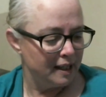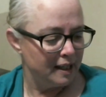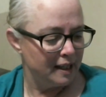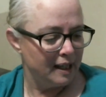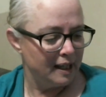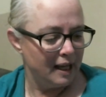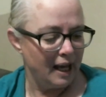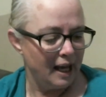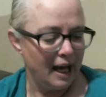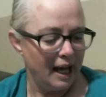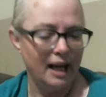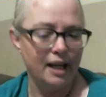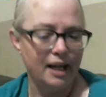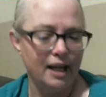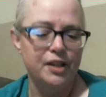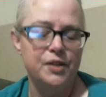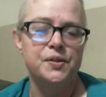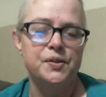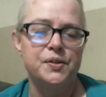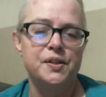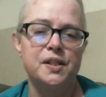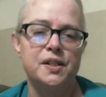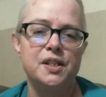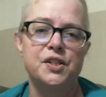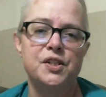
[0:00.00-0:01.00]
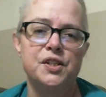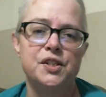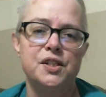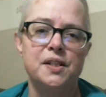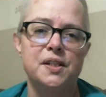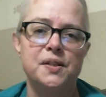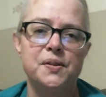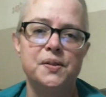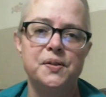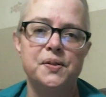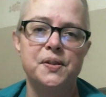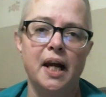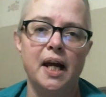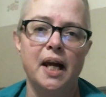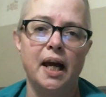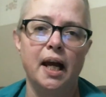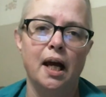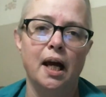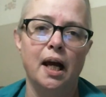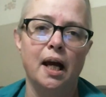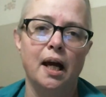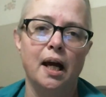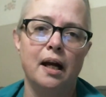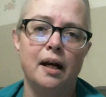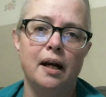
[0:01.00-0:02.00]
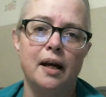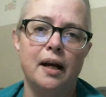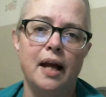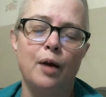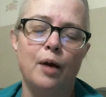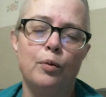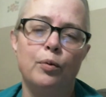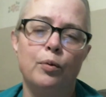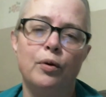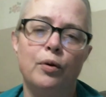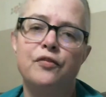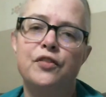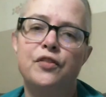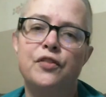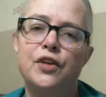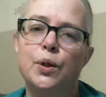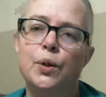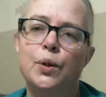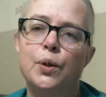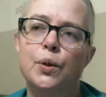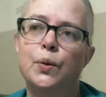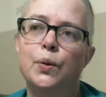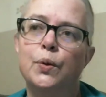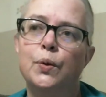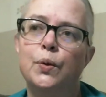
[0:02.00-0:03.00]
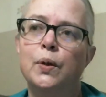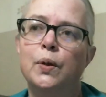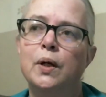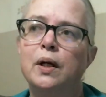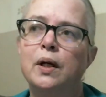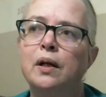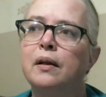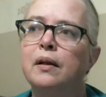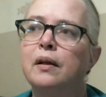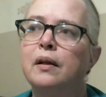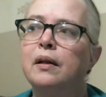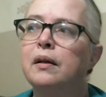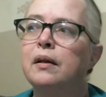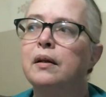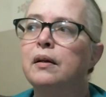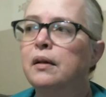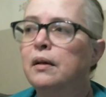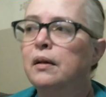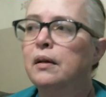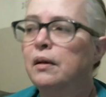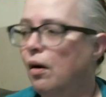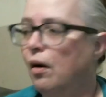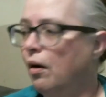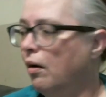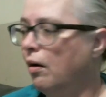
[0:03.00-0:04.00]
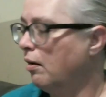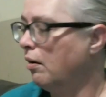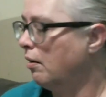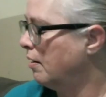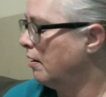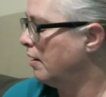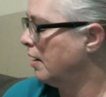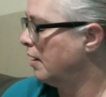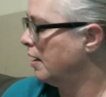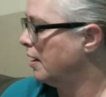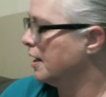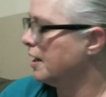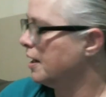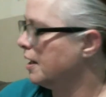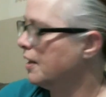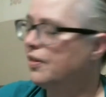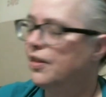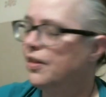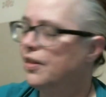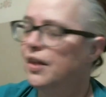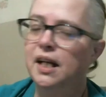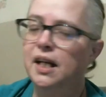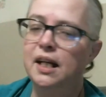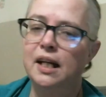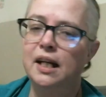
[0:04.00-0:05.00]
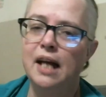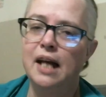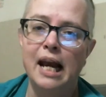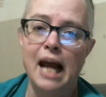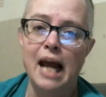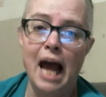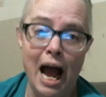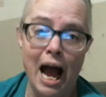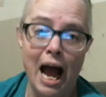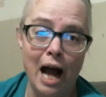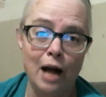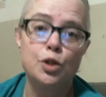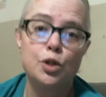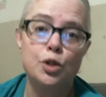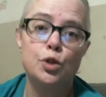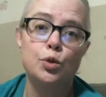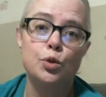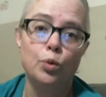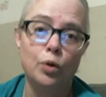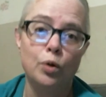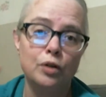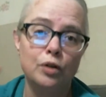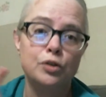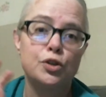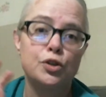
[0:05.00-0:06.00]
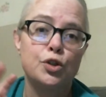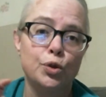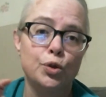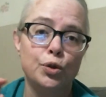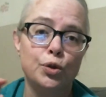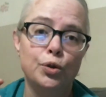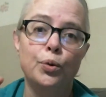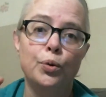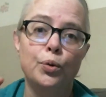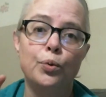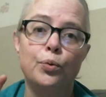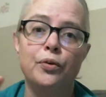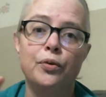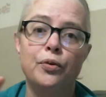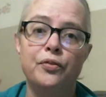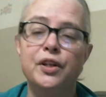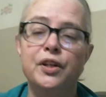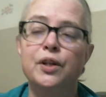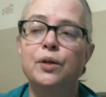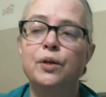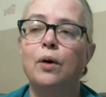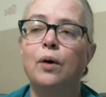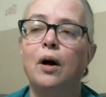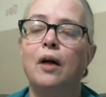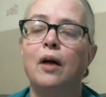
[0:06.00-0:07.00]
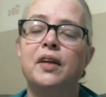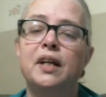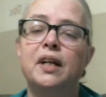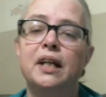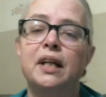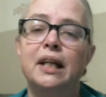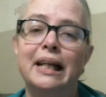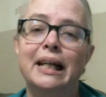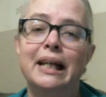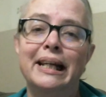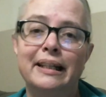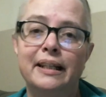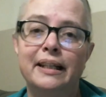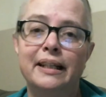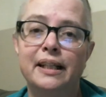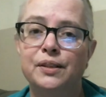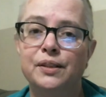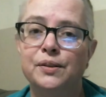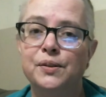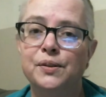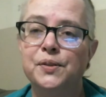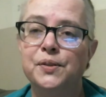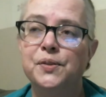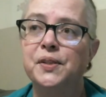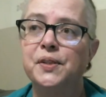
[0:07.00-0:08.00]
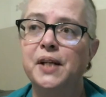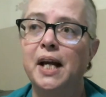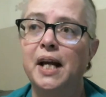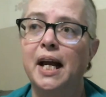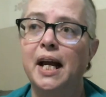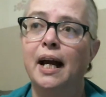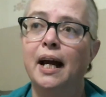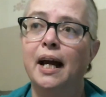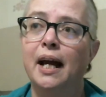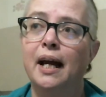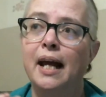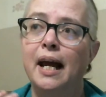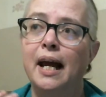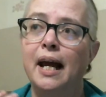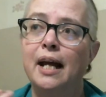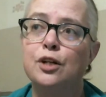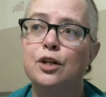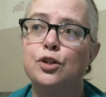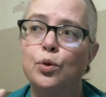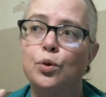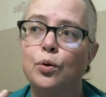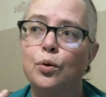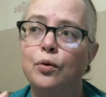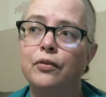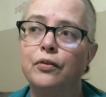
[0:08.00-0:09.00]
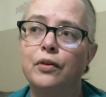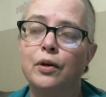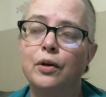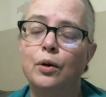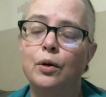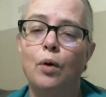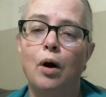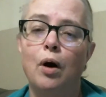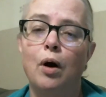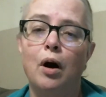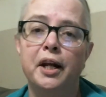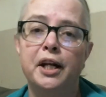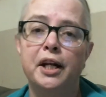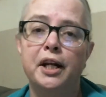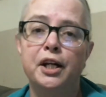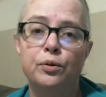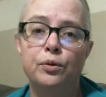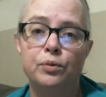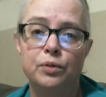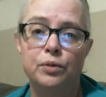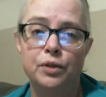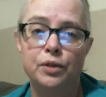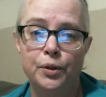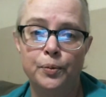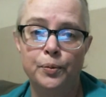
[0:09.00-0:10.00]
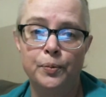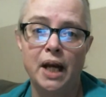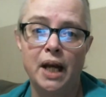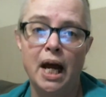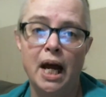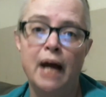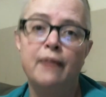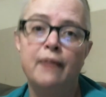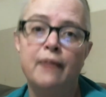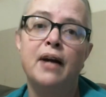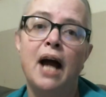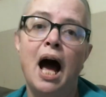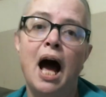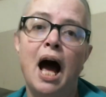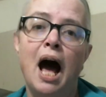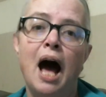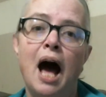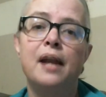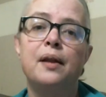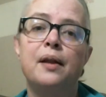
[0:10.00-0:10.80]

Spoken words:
acquisitions and a review on an actual true review on the knitting needles, and a true review on a new loom that I've got.